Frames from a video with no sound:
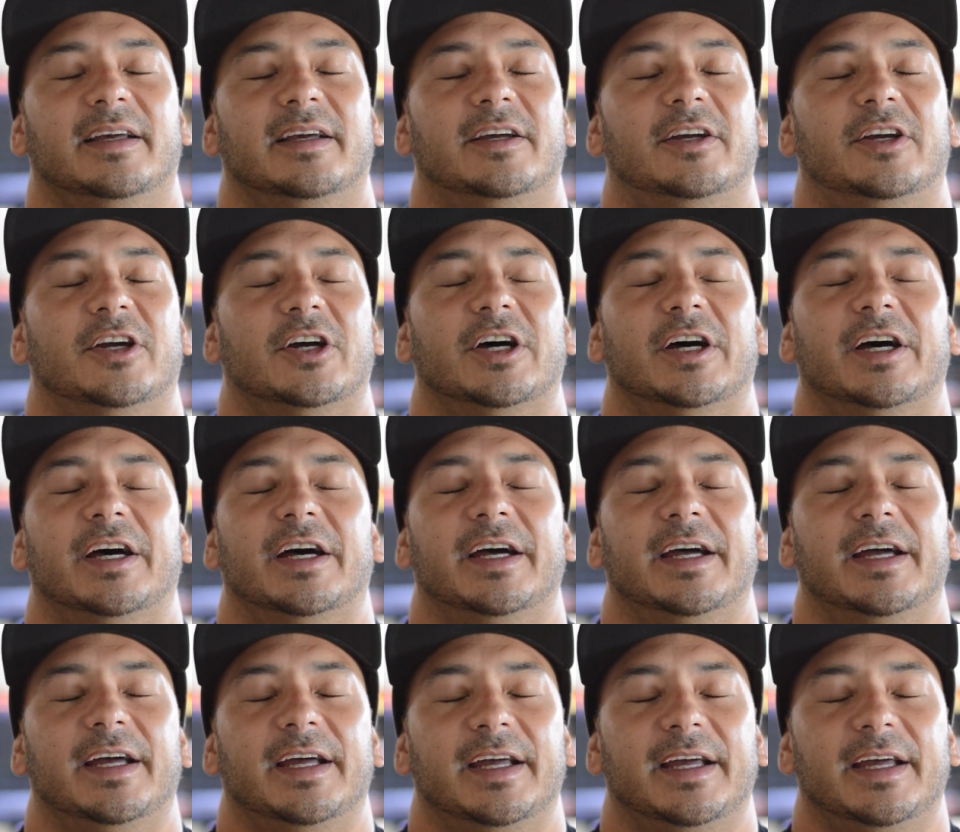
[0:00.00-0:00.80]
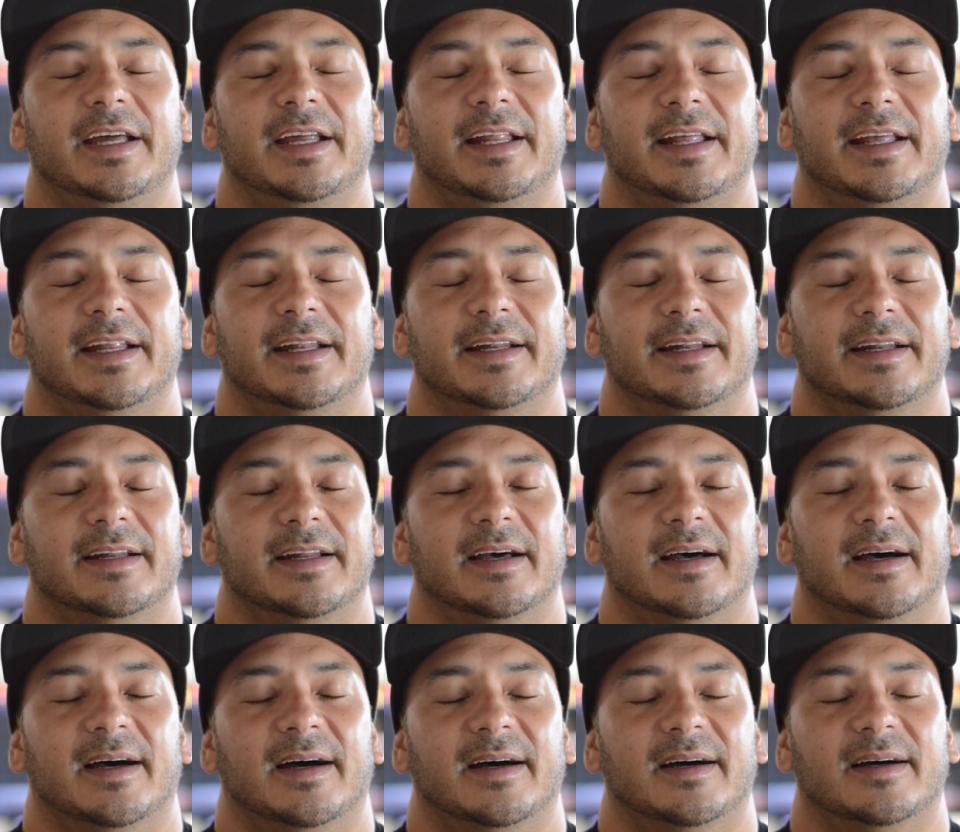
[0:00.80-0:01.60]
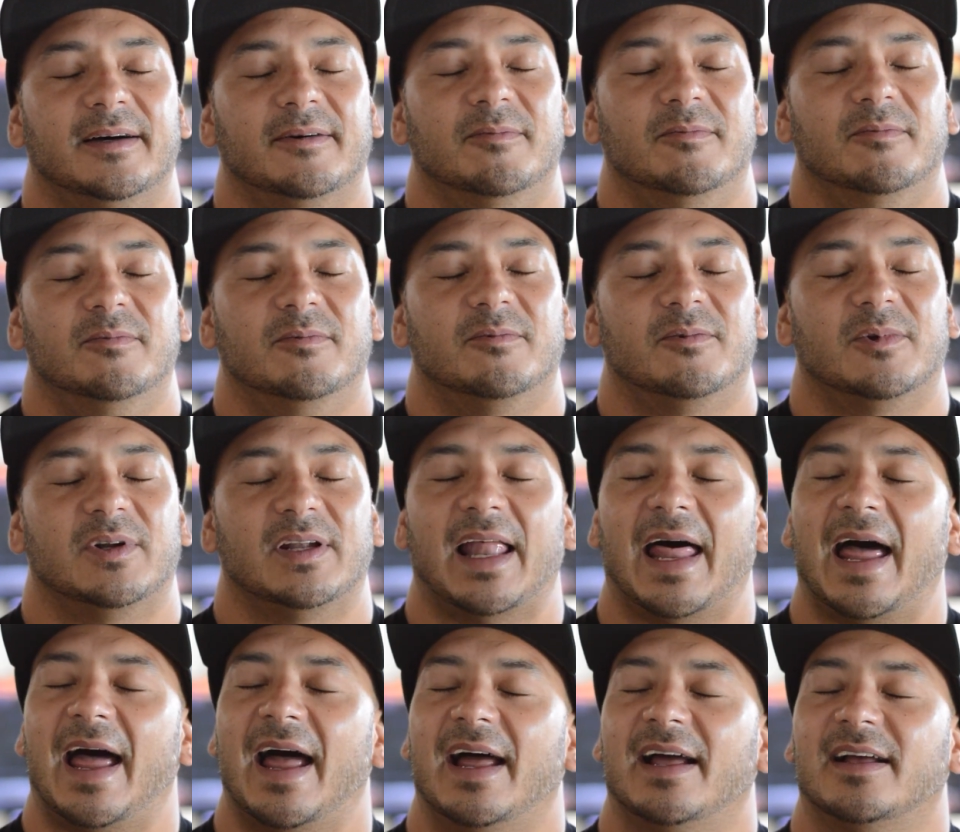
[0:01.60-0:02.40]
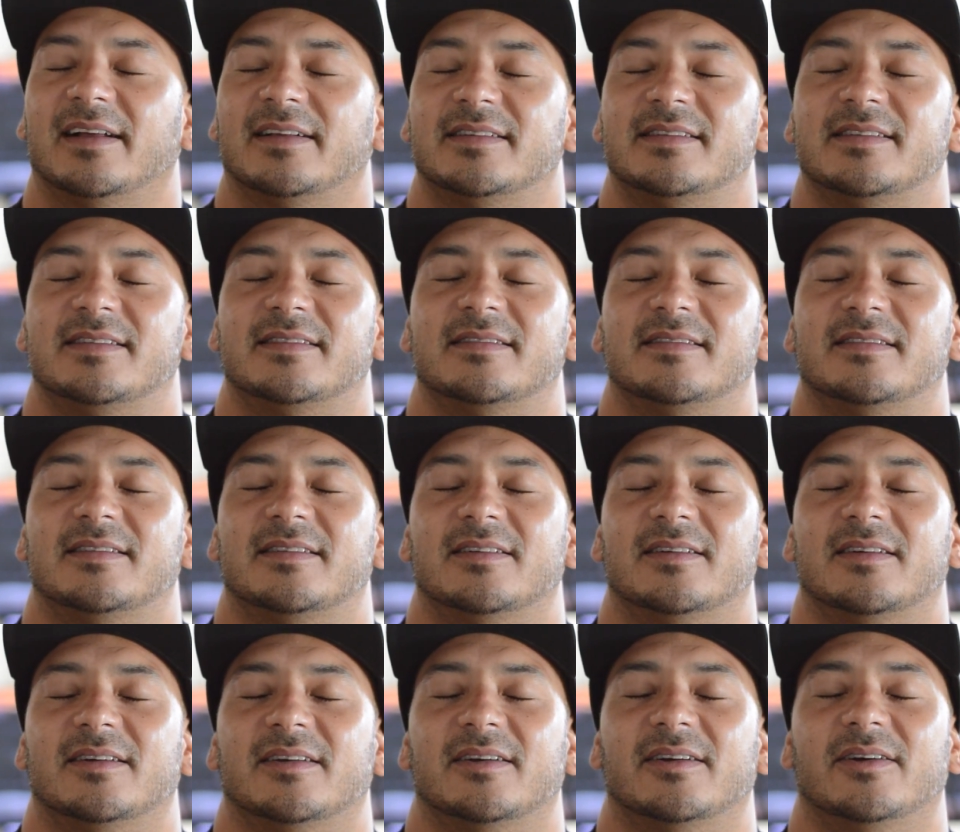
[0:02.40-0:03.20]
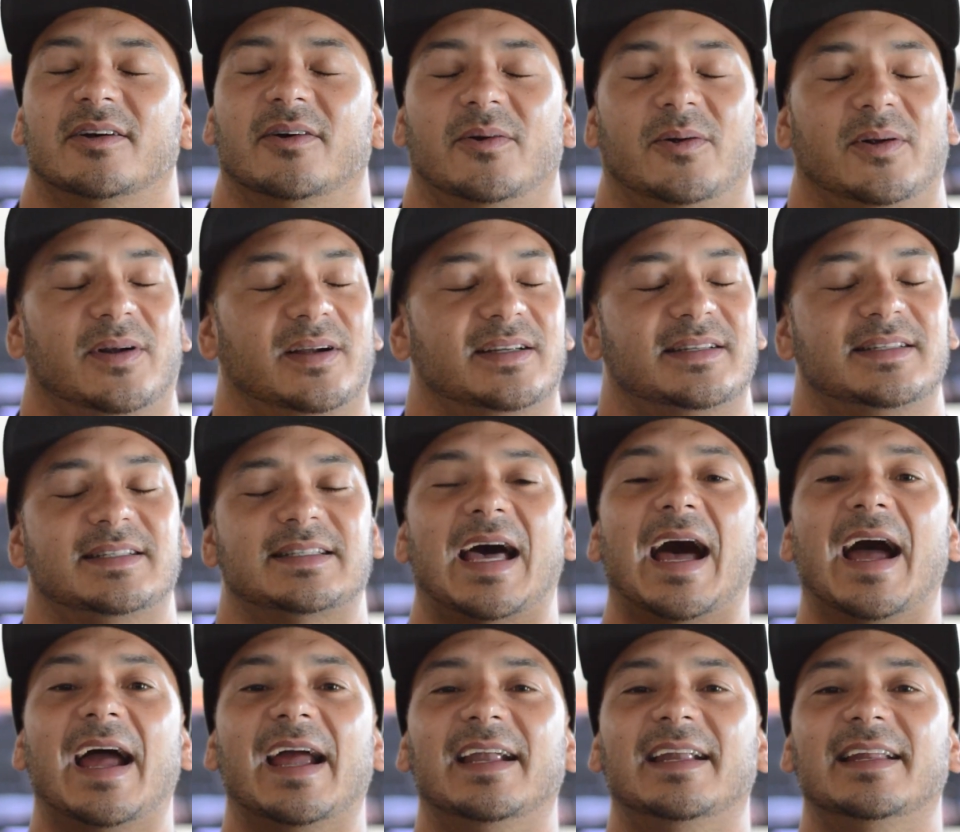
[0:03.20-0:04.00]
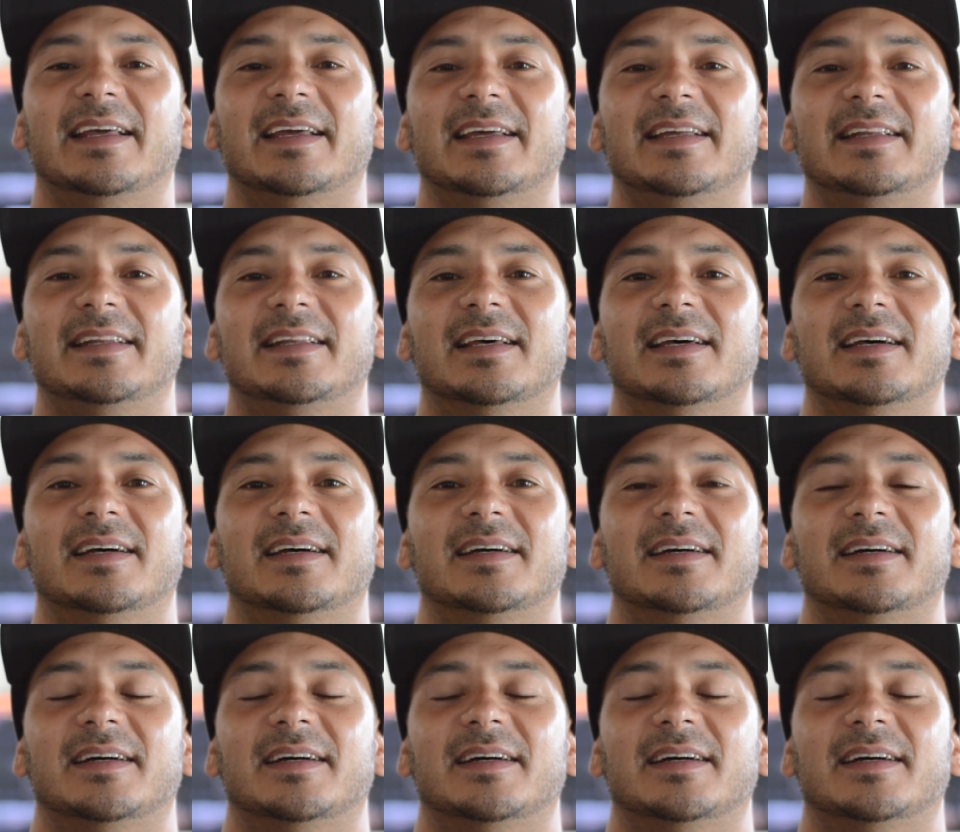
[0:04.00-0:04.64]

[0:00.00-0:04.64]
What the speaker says: good and relaxed or excited.